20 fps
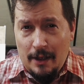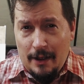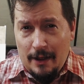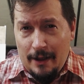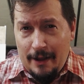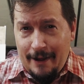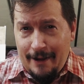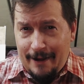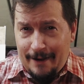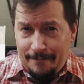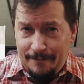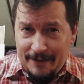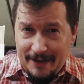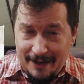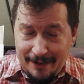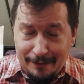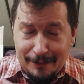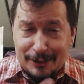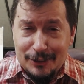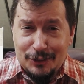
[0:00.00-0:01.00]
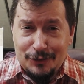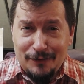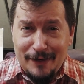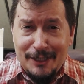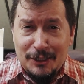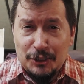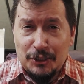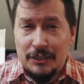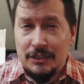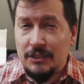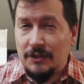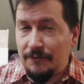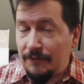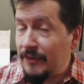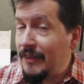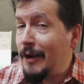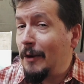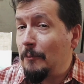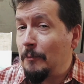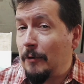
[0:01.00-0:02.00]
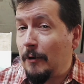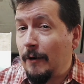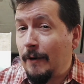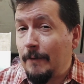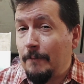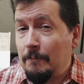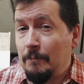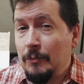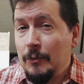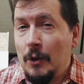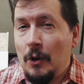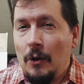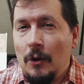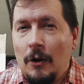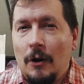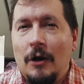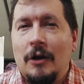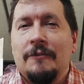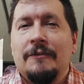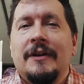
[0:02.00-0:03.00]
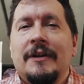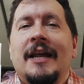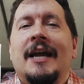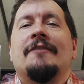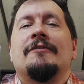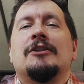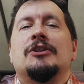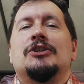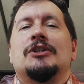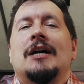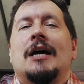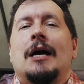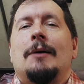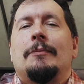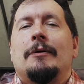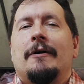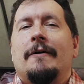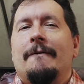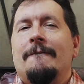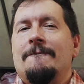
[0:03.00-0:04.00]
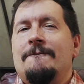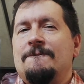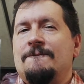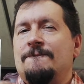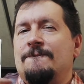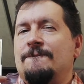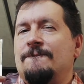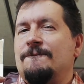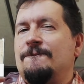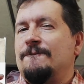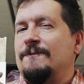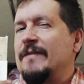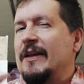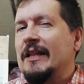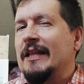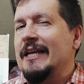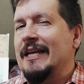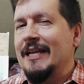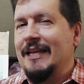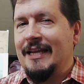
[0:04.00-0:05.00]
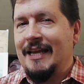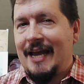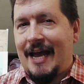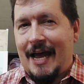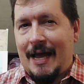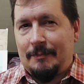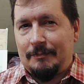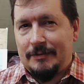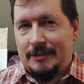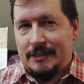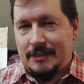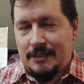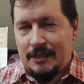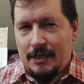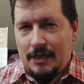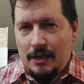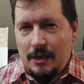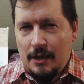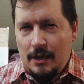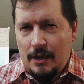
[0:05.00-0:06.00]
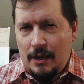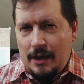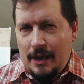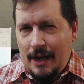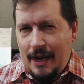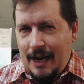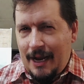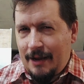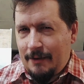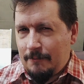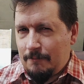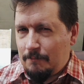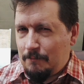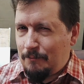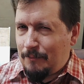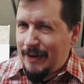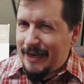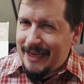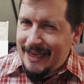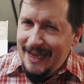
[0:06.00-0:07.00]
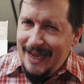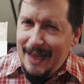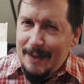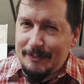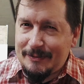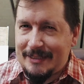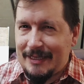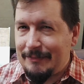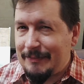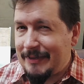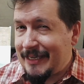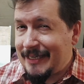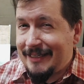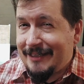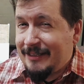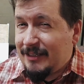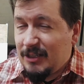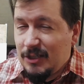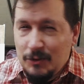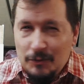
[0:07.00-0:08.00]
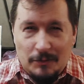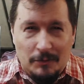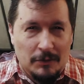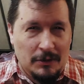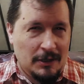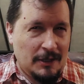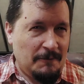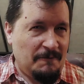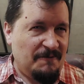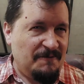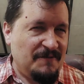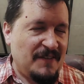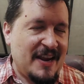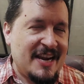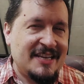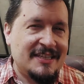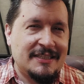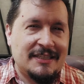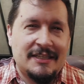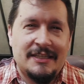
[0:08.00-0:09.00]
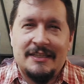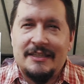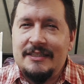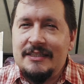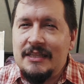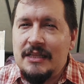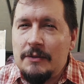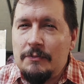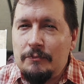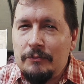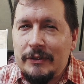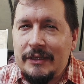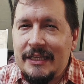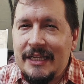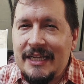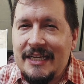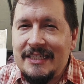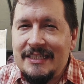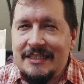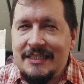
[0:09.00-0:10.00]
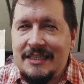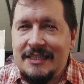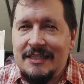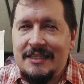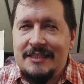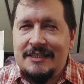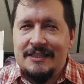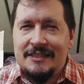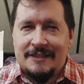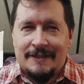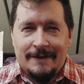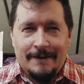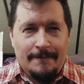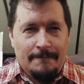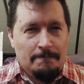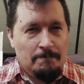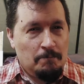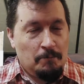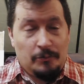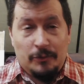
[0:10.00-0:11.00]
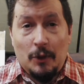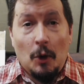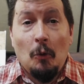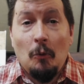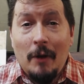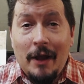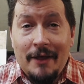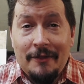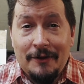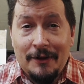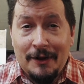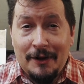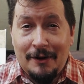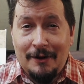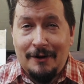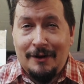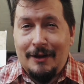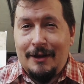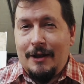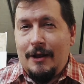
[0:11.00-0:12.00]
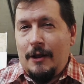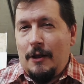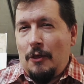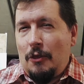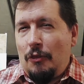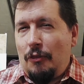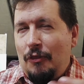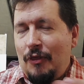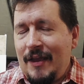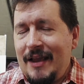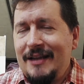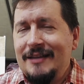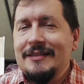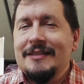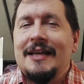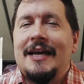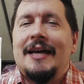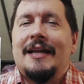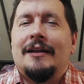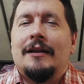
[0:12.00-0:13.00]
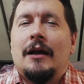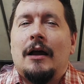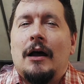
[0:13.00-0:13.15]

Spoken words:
The illustrations, for their part, often have the job of filling in gaps. And by gaps, I mean the faces, the places, the weather, things that